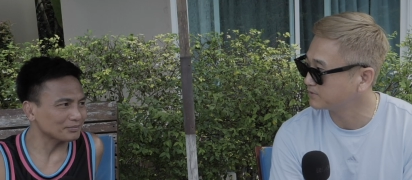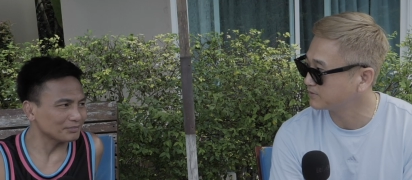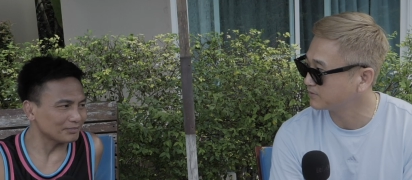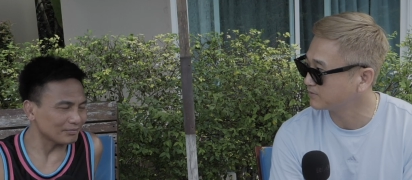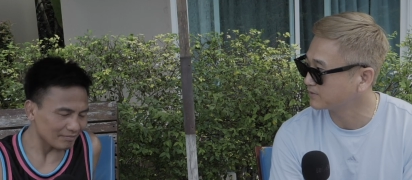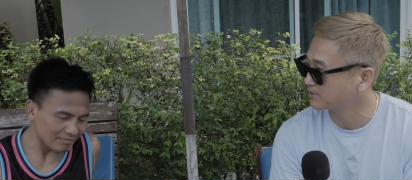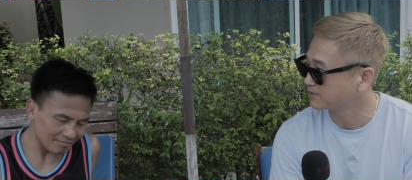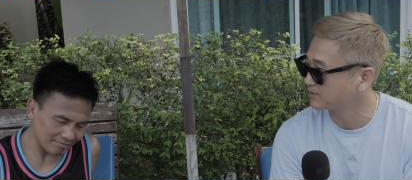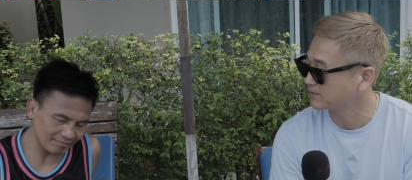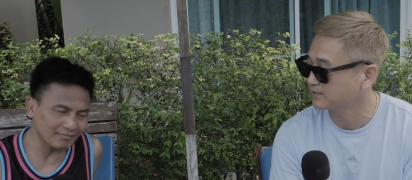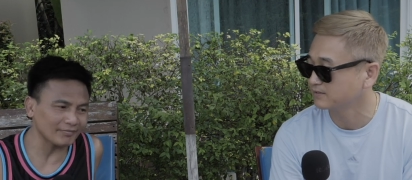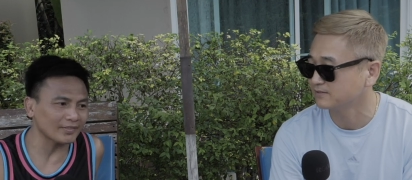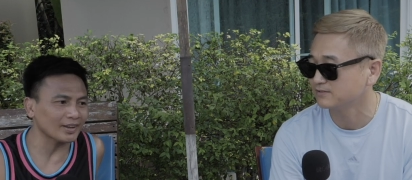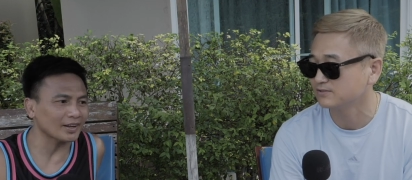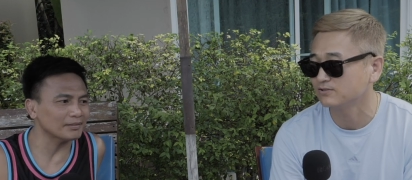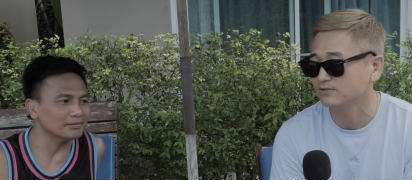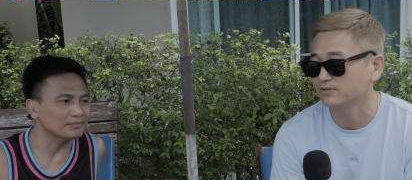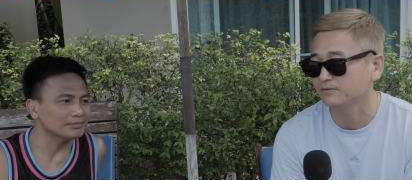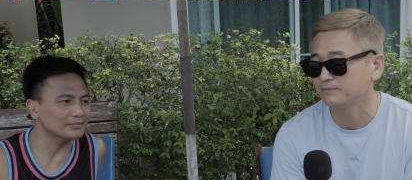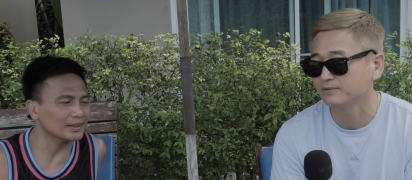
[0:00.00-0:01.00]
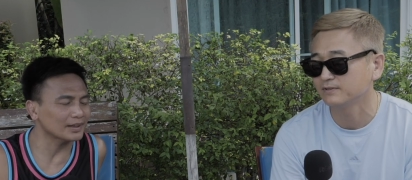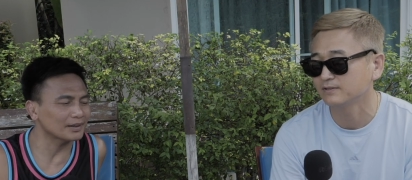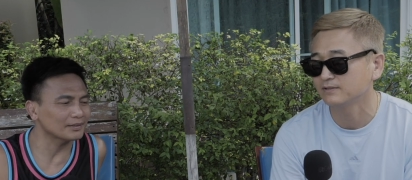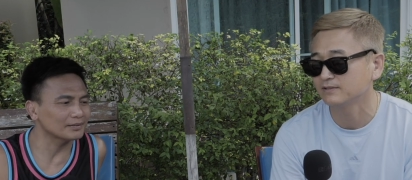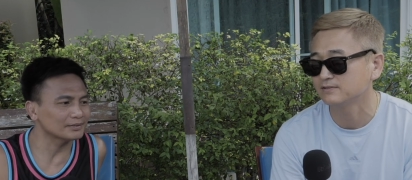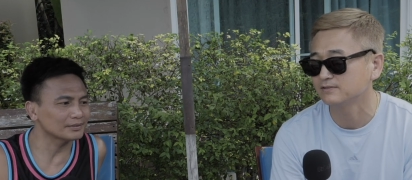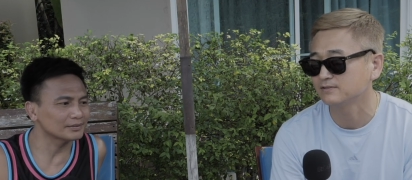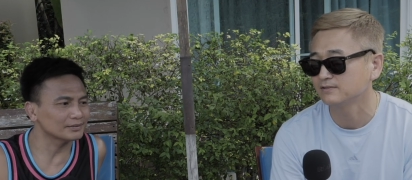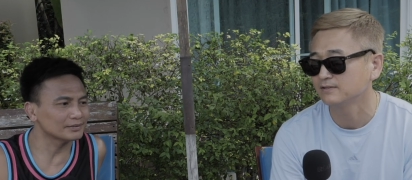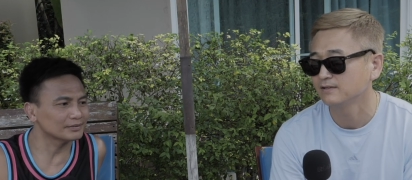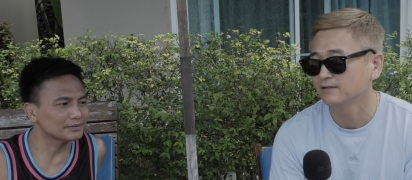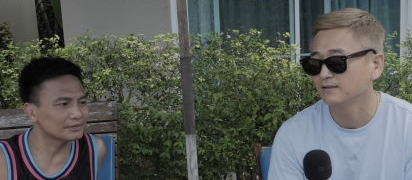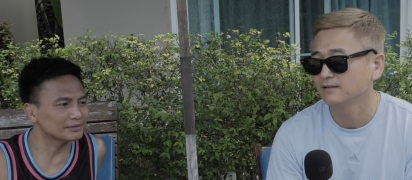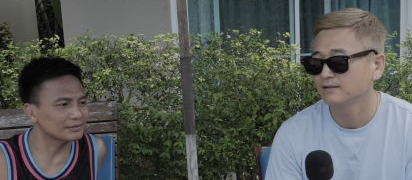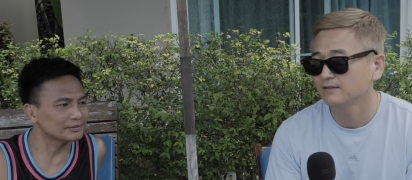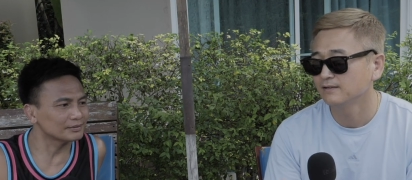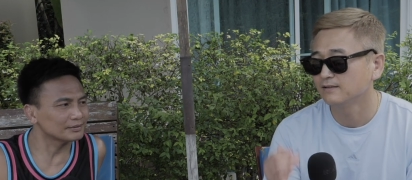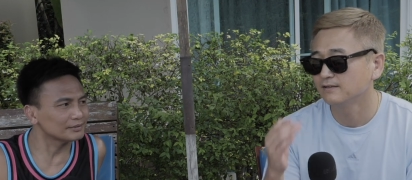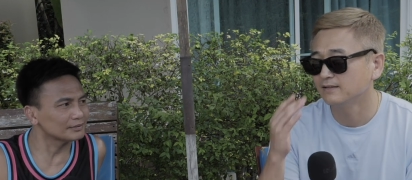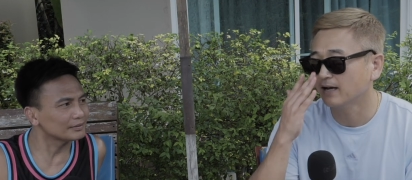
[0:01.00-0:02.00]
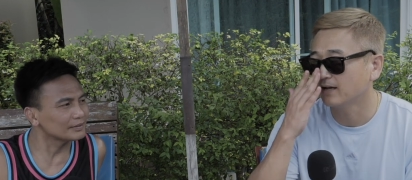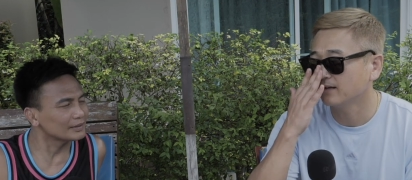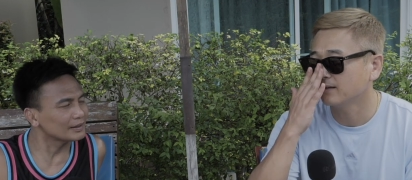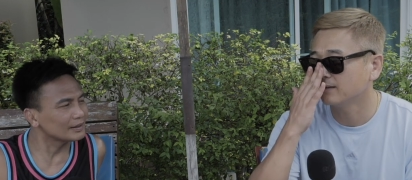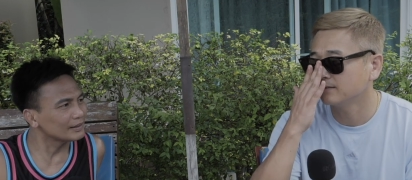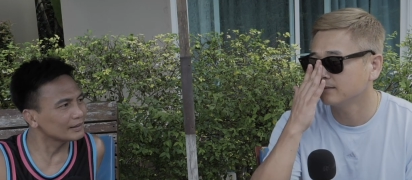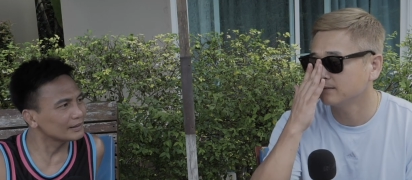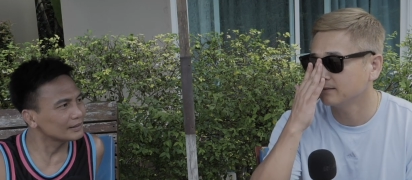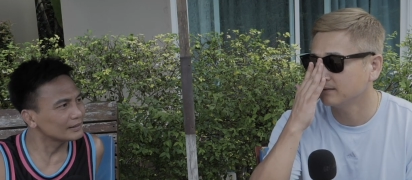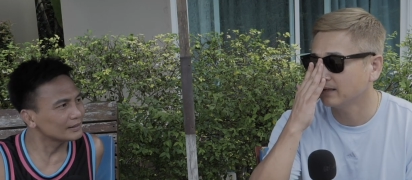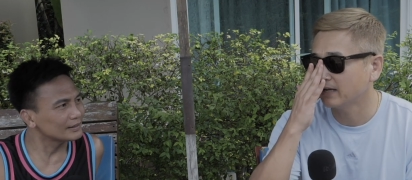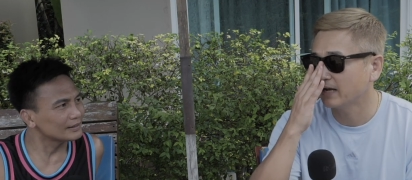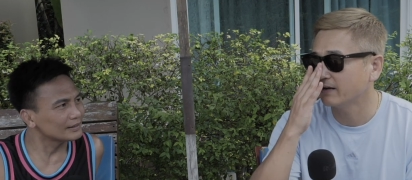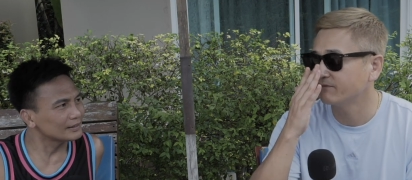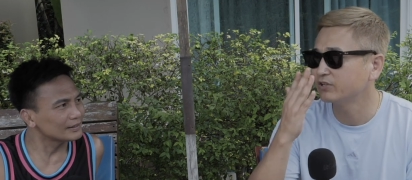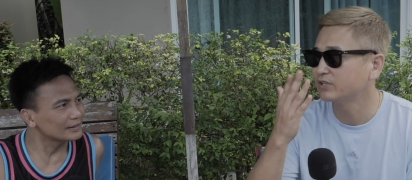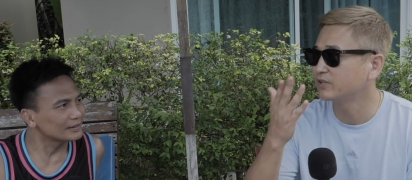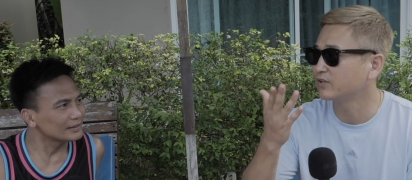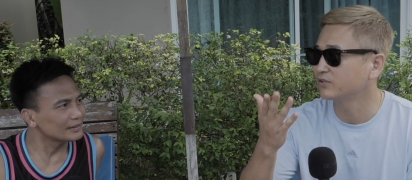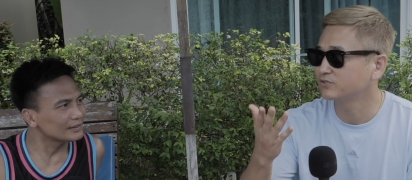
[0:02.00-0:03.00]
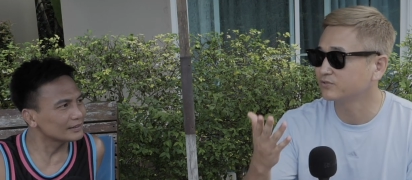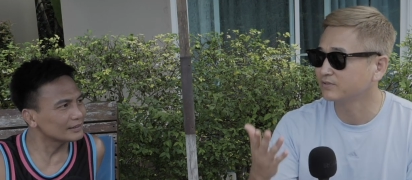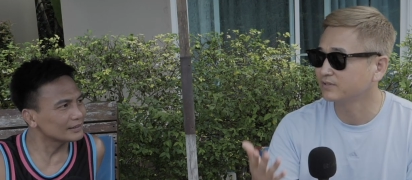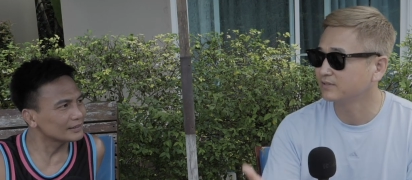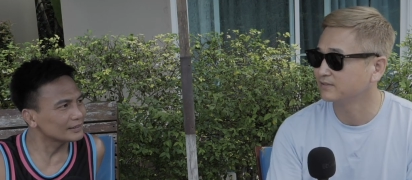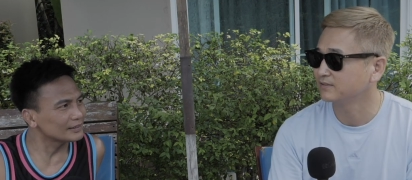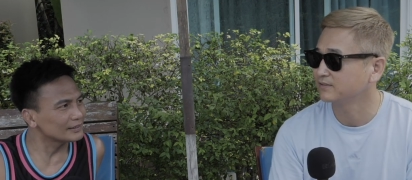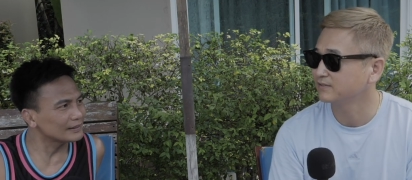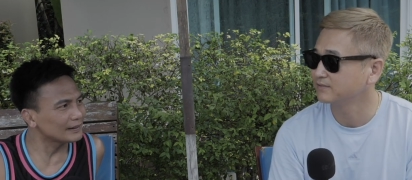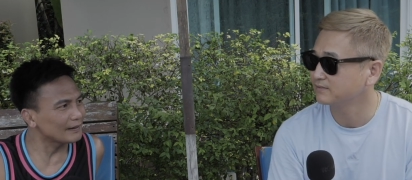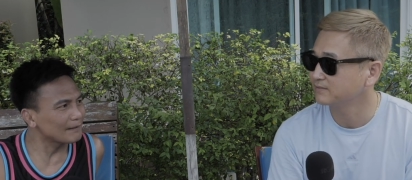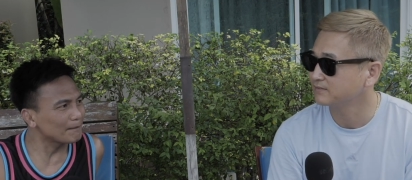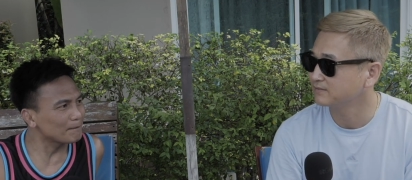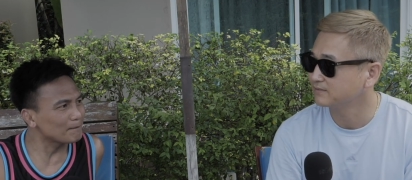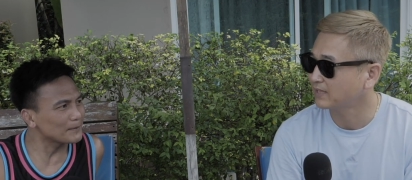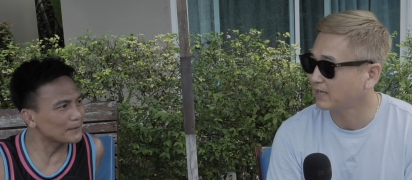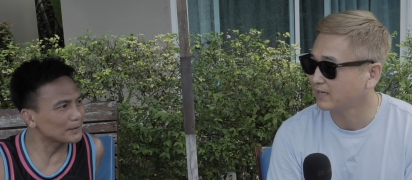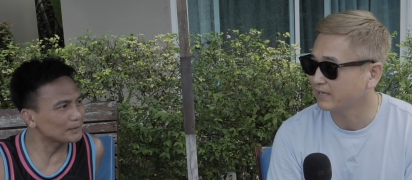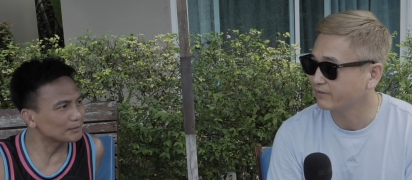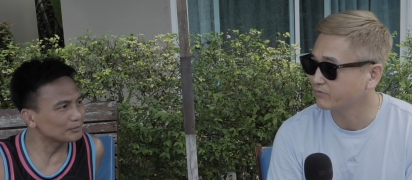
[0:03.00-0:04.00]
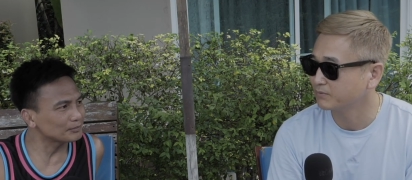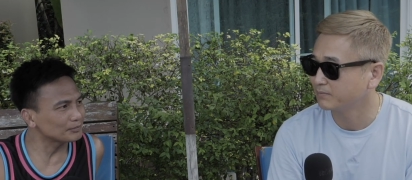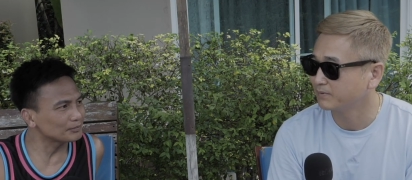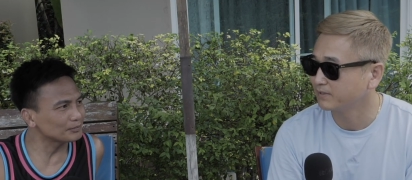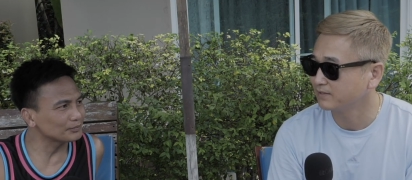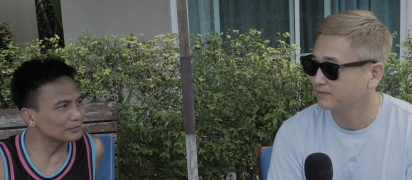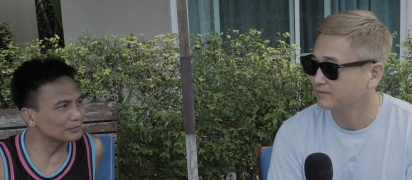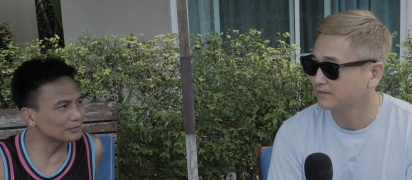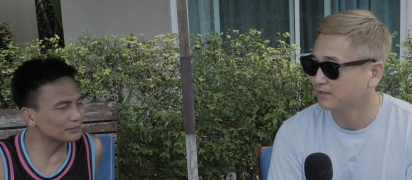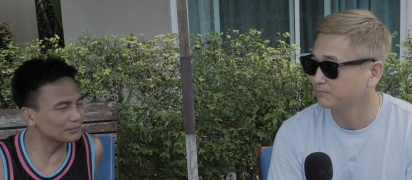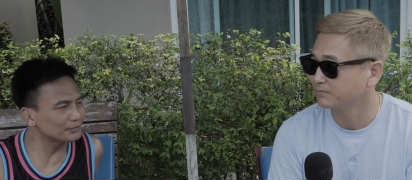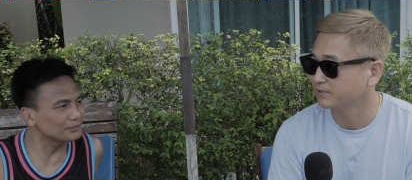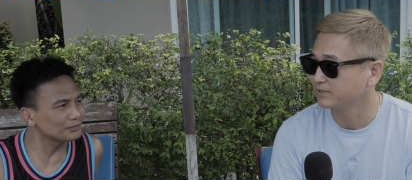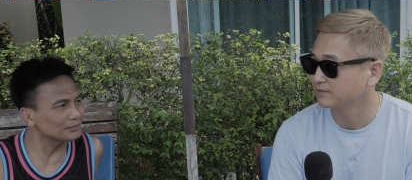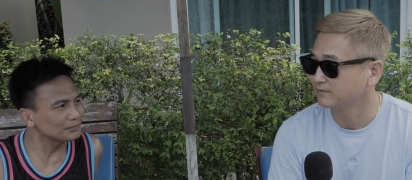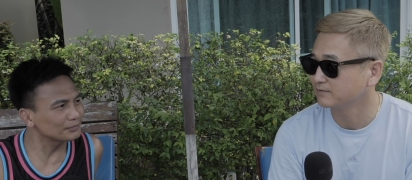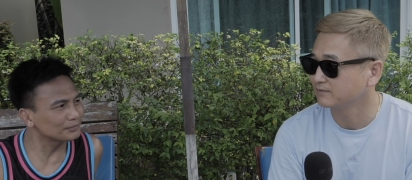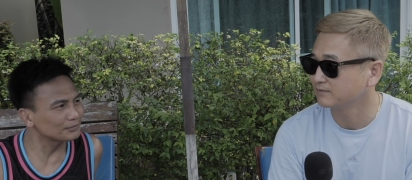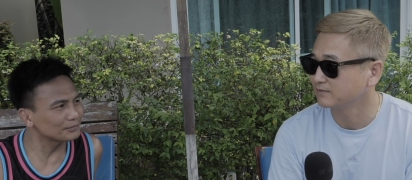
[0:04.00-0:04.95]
Speaker 1: you know, the kids, you know what I mean? Because not every country, not everybody's helping